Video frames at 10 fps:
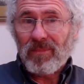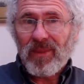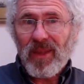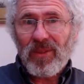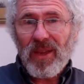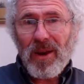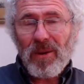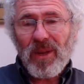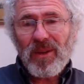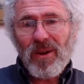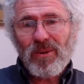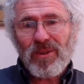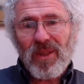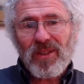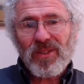Now the enemy knows
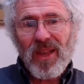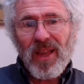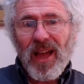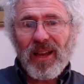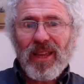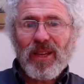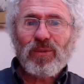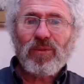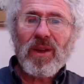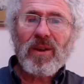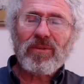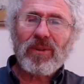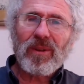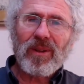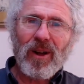this, and he is
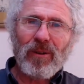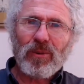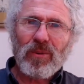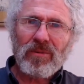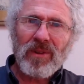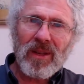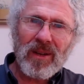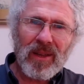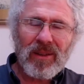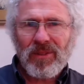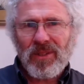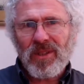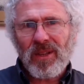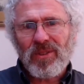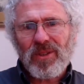fearful of the revealing of the
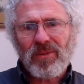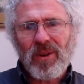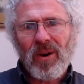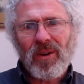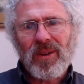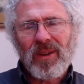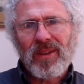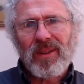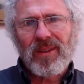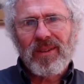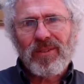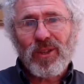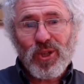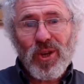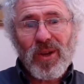sons of God. The
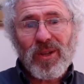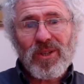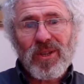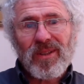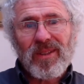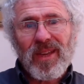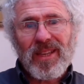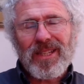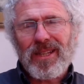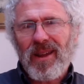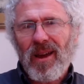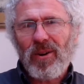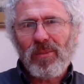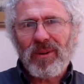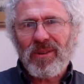church is
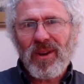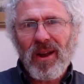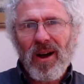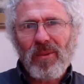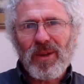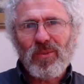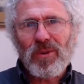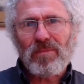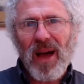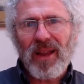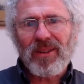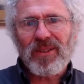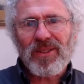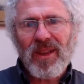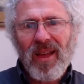terrible as an army with banners.